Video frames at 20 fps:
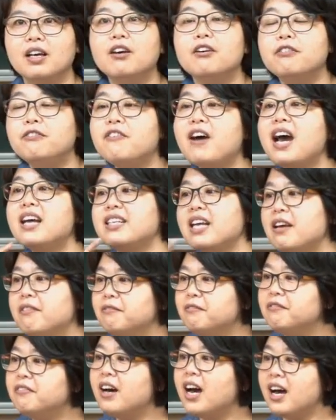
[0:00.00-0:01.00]
Fan
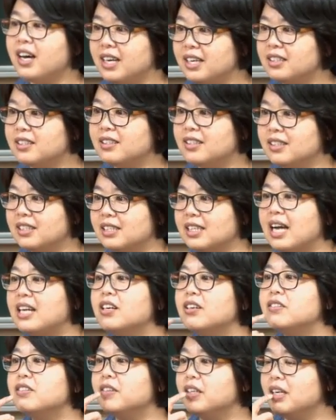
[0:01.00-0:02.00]
and va is kind
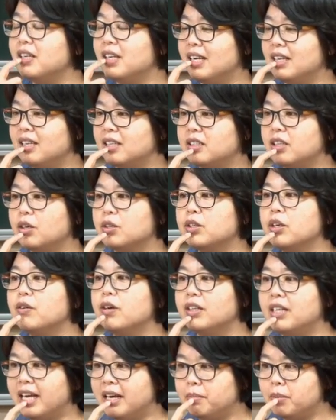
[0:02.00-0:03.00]
of, it's also
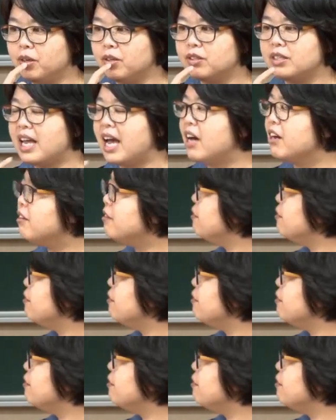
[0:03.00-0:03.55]
a labial sound.